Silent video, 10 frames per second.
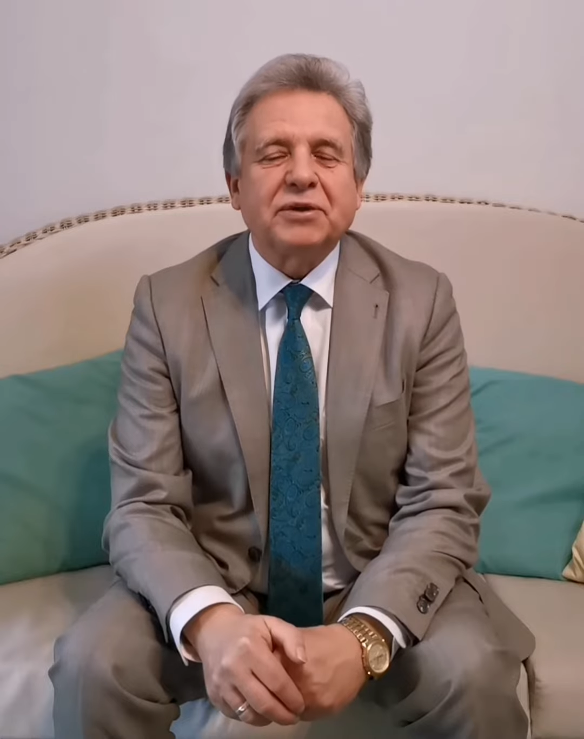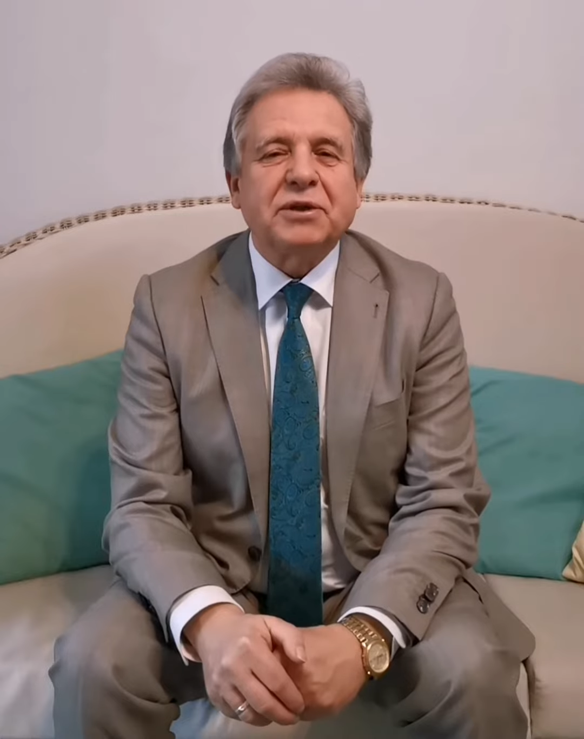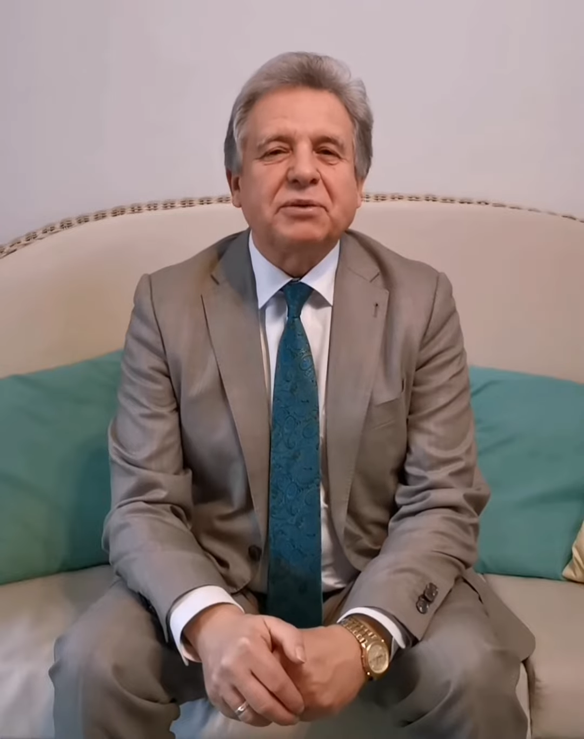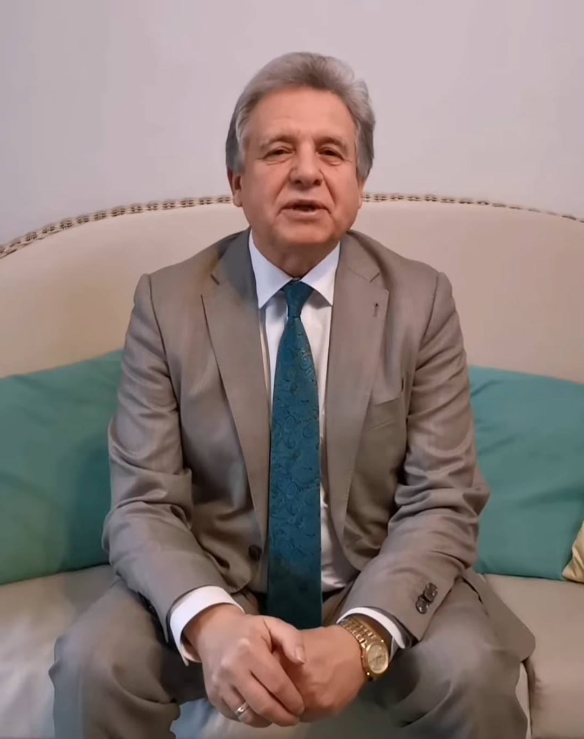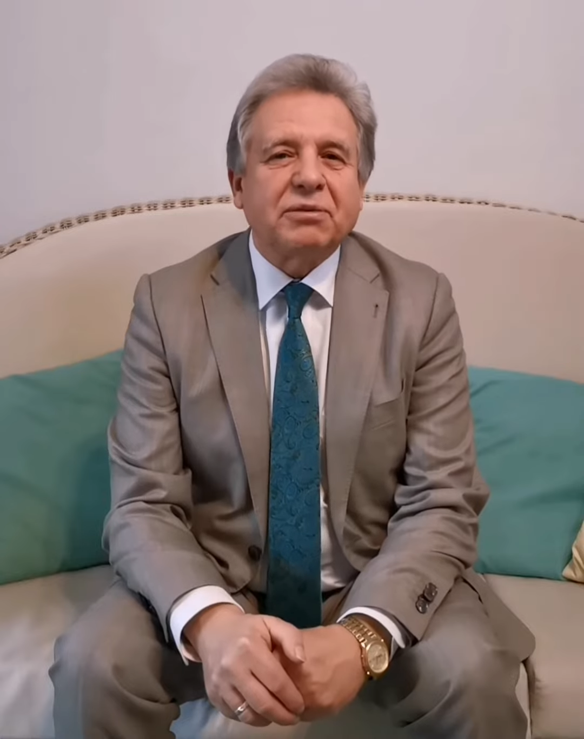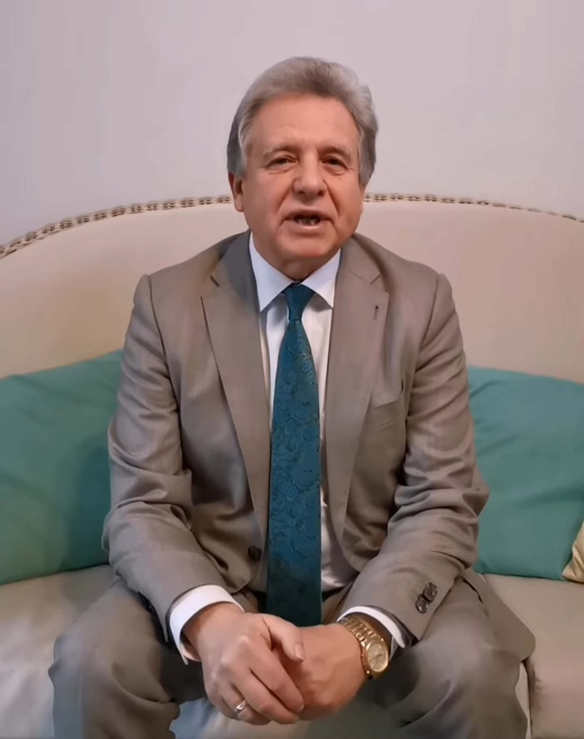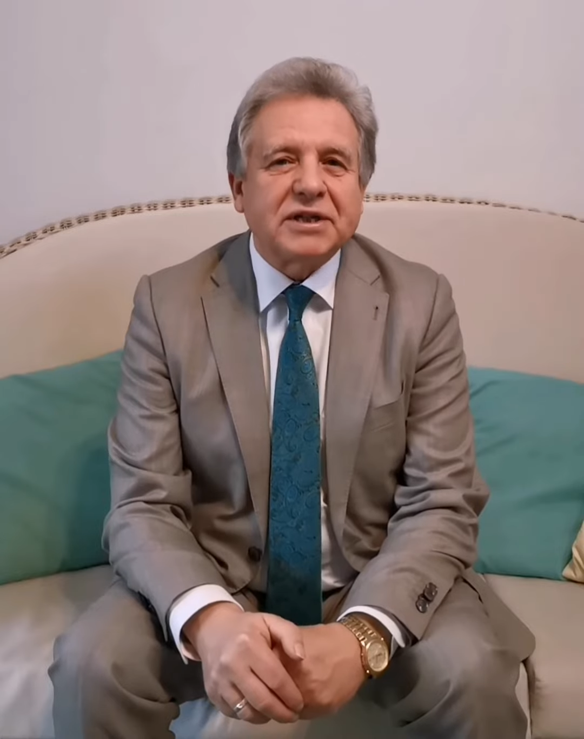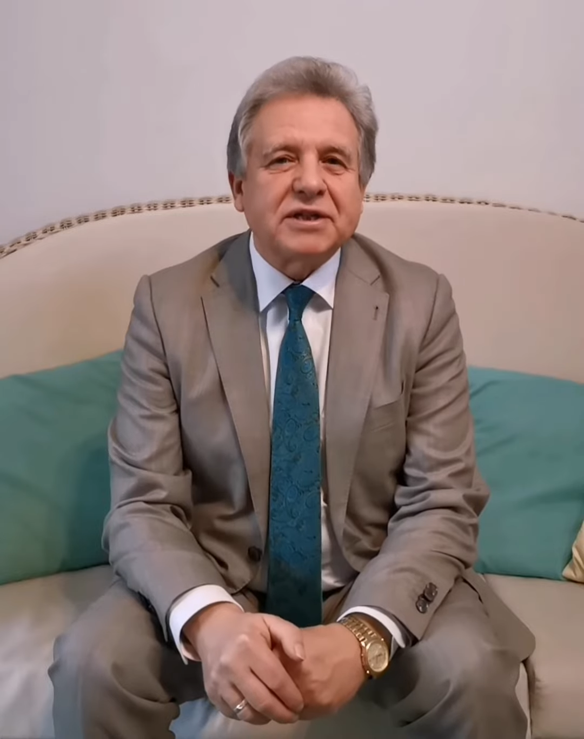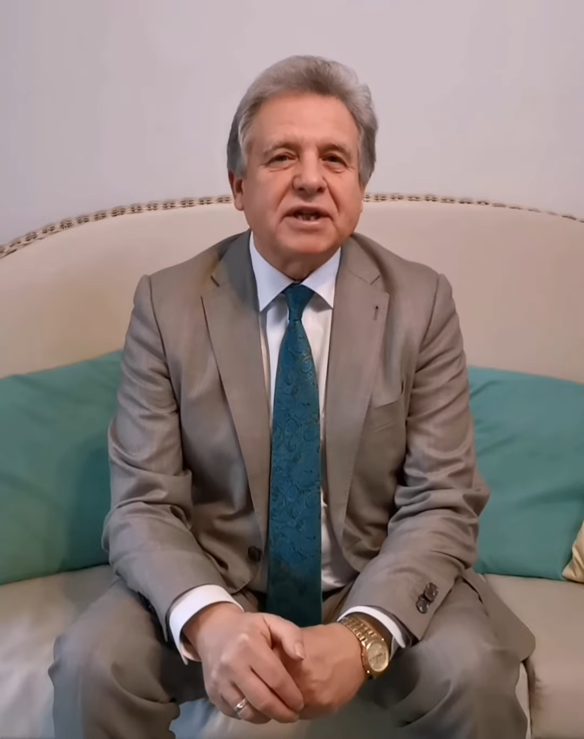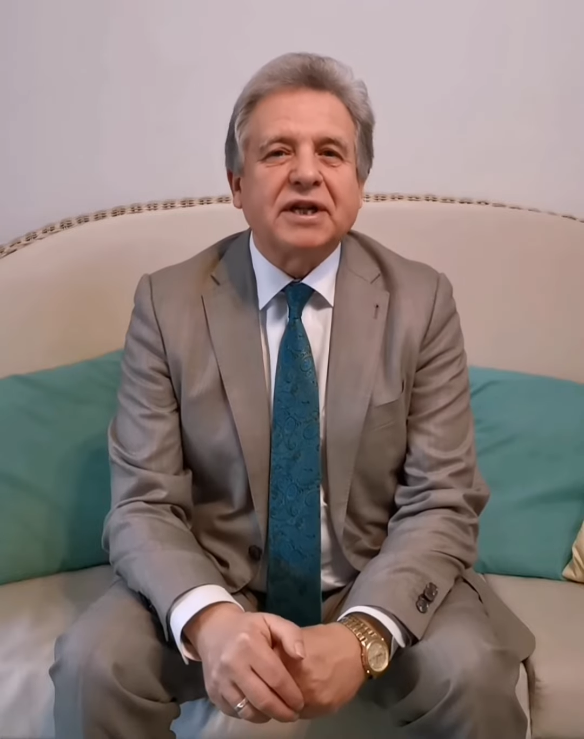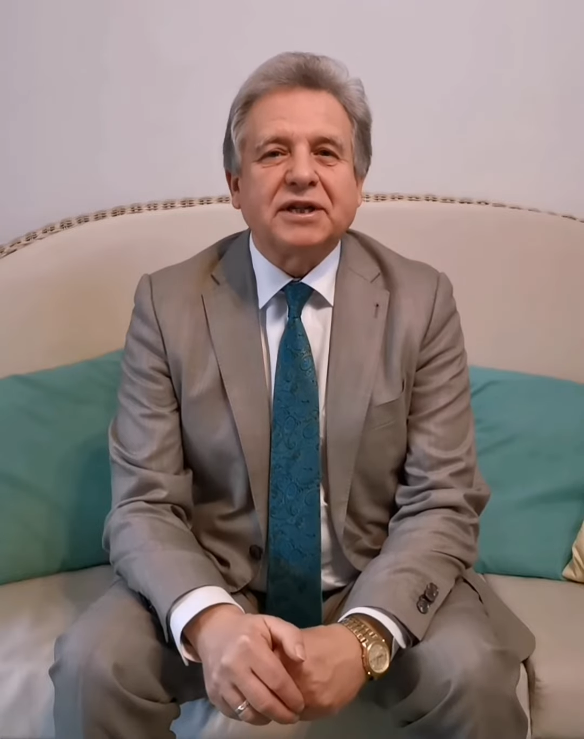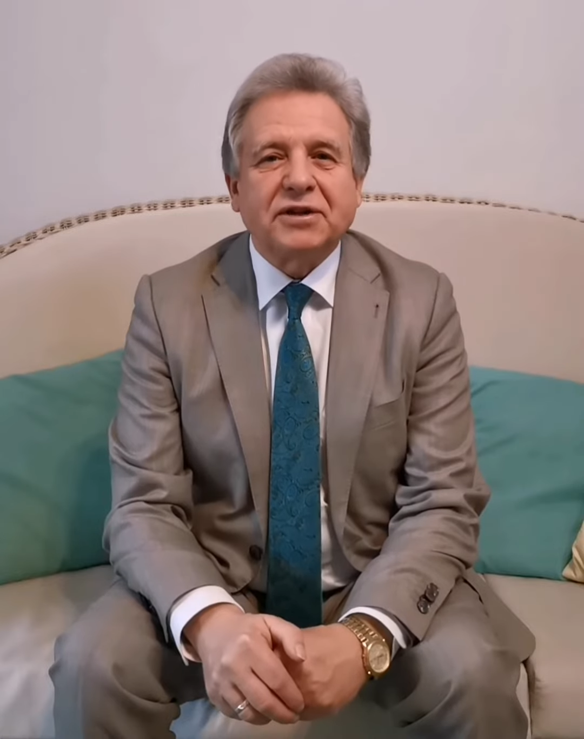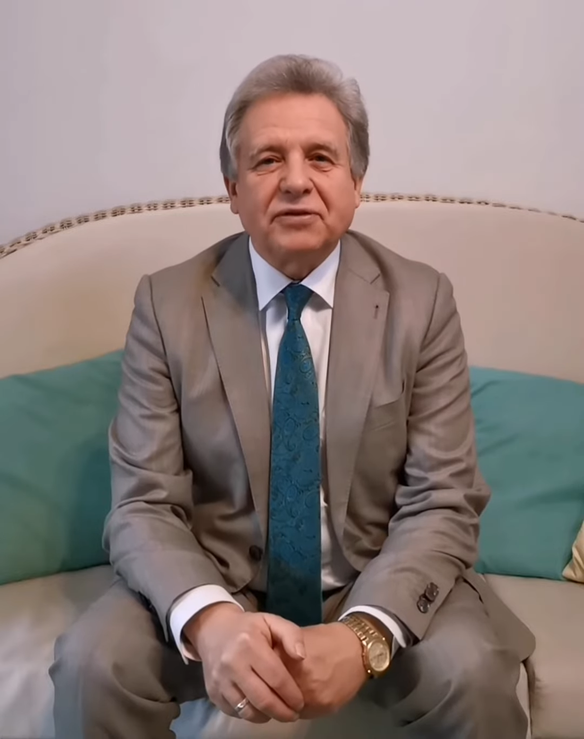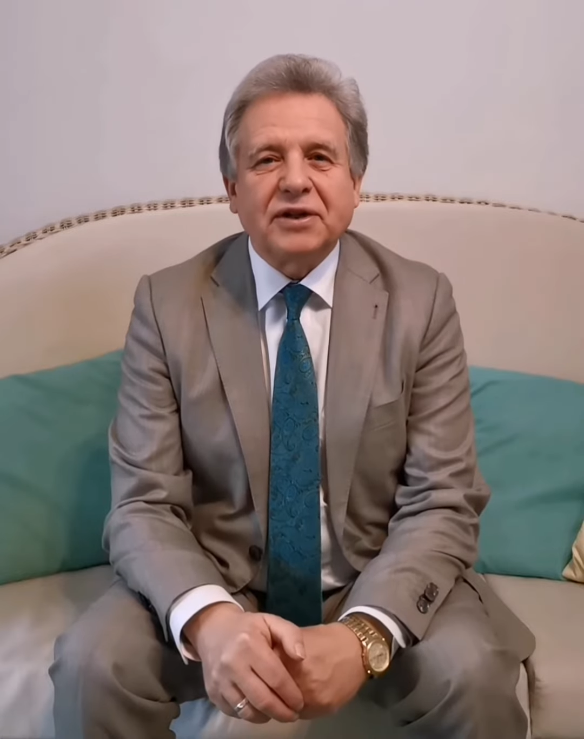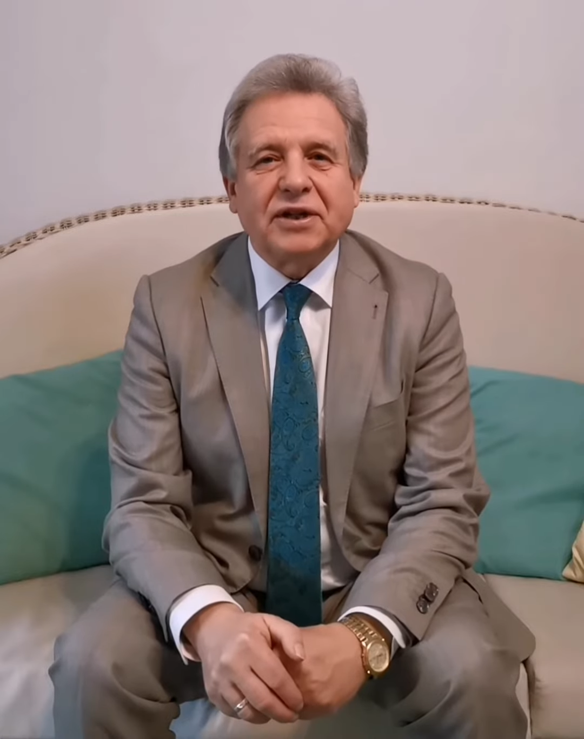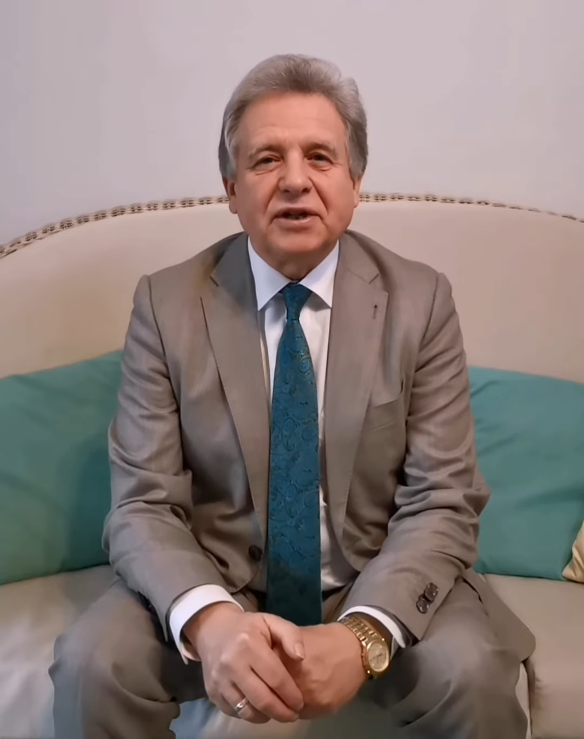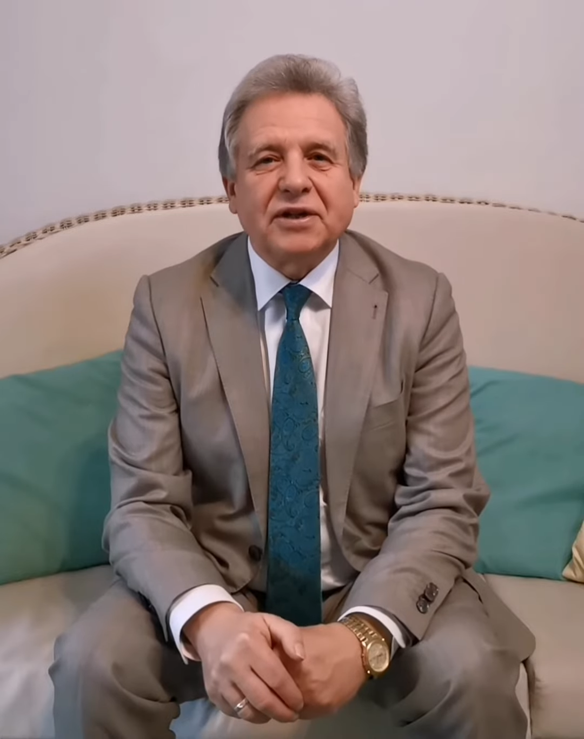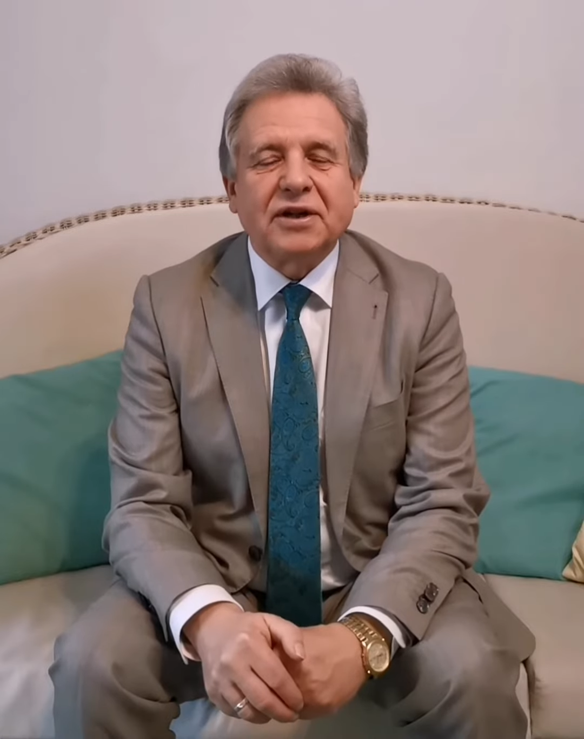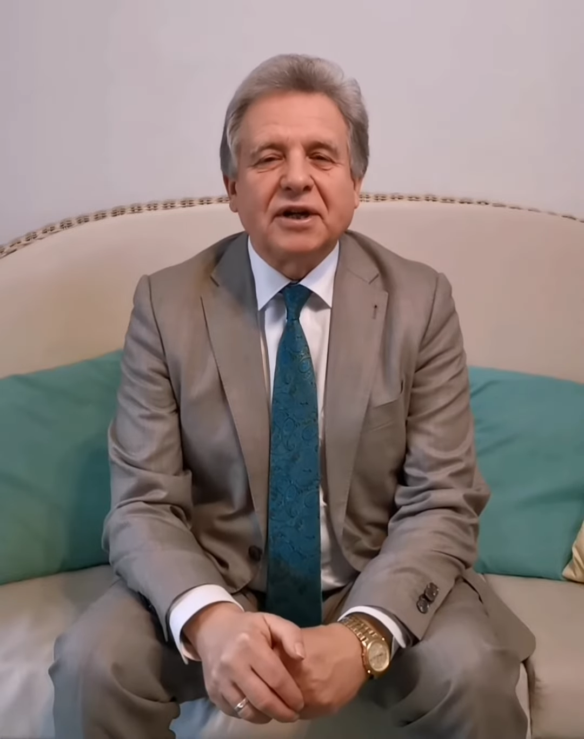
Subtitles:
between rest and activity.